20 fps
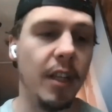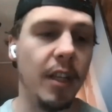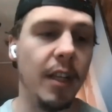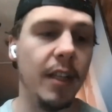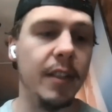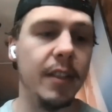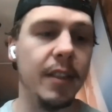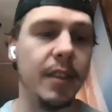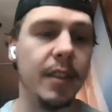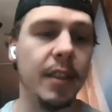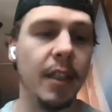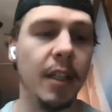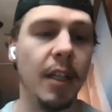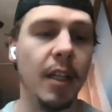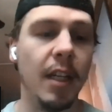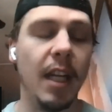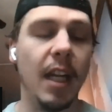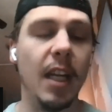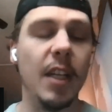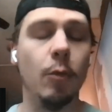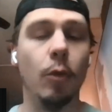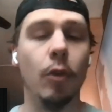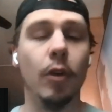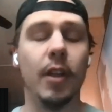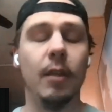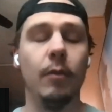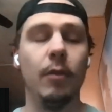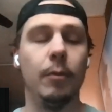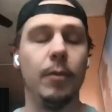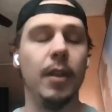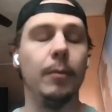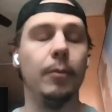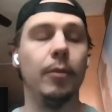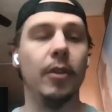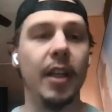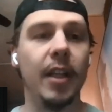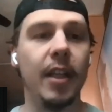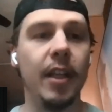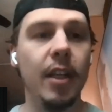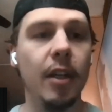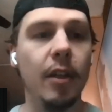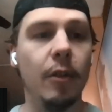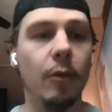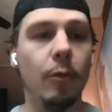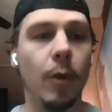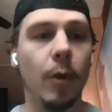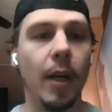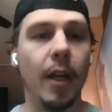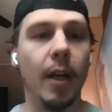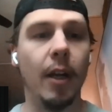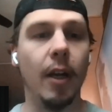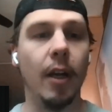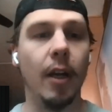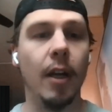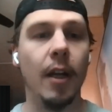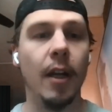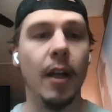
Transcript: is working with people like you, where